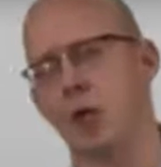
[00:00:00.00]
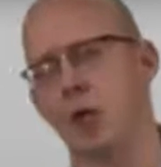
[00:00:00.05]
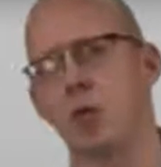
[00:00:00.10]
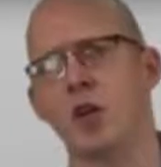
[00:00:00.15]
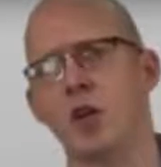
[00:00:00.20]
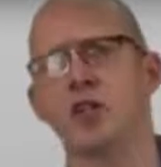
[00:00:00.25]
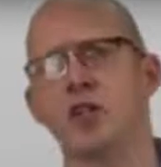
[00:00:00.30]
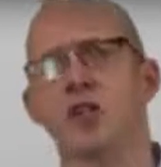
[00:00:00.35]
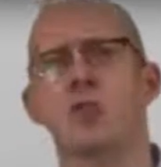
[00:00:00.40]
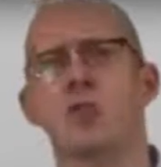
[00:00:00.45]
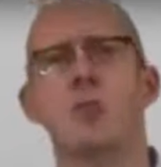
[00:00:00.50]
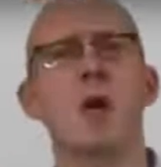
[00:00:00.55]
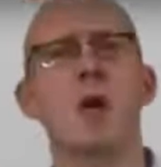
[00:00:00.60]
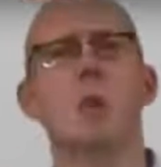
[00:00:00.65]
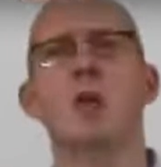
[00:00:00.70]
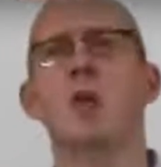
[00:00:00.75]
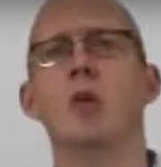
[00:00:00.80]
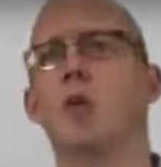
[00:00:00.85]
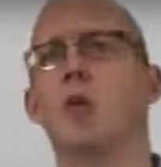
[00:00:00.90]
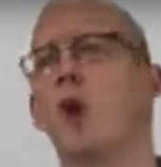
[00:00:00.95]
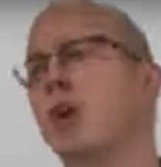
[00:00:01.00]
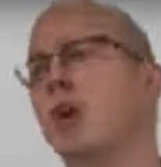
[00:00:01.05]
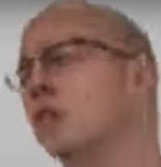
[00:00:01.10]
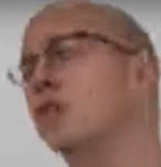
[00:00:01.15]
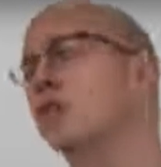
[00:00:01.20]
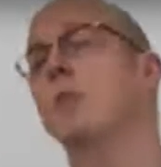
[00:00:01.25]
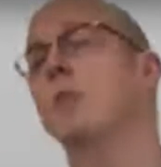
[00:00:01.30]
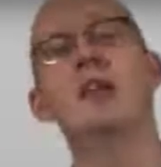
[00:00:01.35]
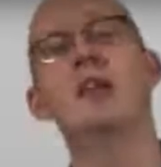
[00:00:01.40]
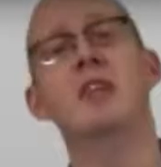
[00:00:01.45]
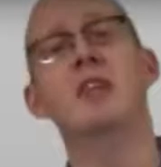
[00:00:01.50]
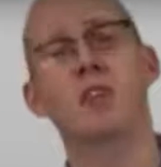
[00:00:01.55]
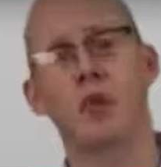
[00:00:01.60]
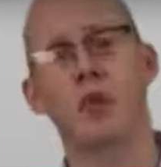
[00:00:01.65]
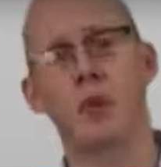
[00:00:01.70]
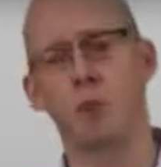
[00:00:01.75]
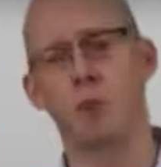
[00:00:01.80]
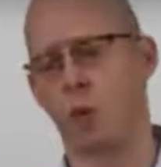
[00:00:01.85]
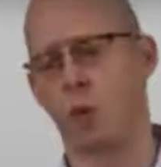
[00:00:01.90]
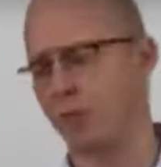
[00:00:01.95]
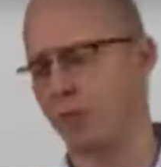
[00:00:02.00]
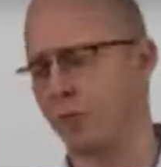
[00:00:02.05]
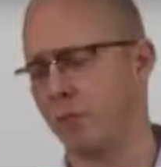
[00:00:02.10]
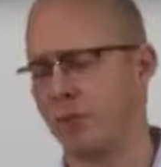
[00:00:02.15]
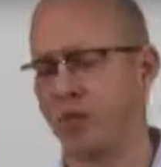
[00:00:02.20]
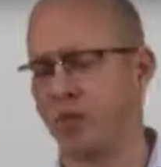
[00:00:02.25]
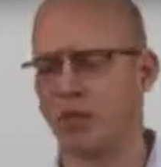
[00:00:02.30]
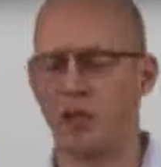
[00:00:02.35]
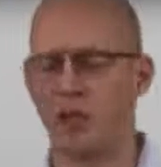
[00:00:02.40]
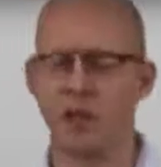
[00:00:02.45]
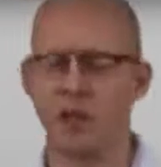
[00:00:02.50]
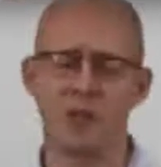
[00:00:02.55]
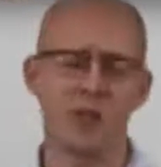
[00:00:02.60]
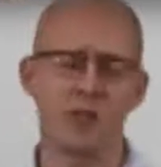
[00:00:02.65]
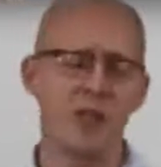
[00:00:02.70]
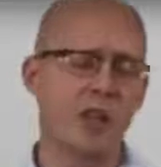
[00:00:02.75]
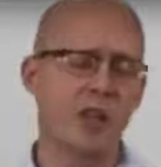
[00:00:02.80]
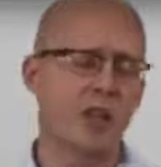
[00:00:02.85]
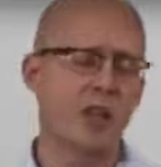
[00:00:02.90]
rhetoricians, memory was tremendously important because